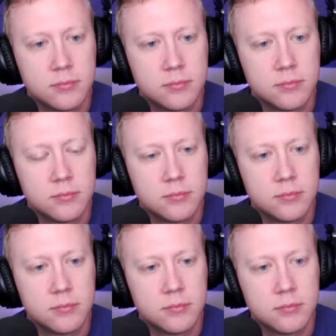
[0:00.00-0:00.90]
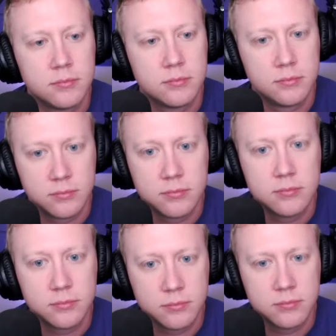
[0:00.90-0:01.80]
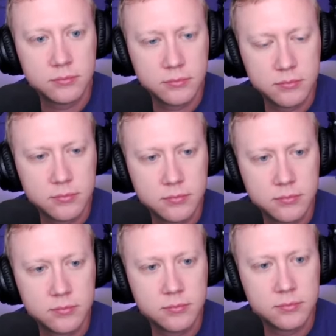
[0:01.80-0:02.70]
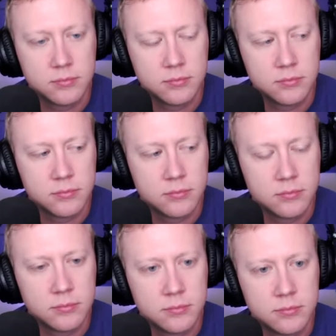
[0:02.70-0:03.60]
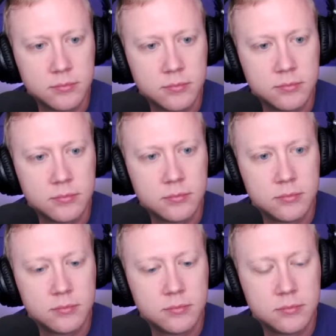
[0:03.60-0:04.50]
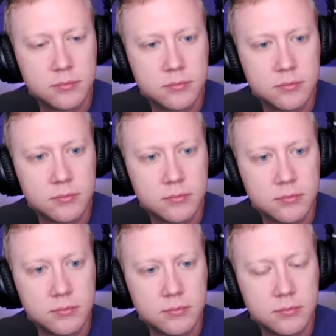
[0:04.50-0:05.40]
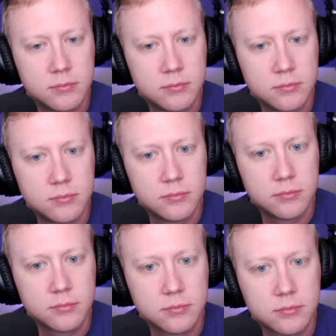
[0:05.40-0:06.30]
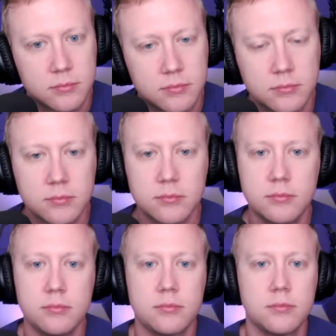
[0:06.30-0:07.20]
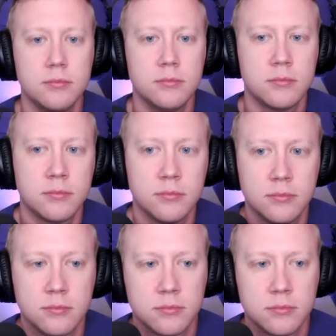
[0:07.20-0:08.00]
(silent)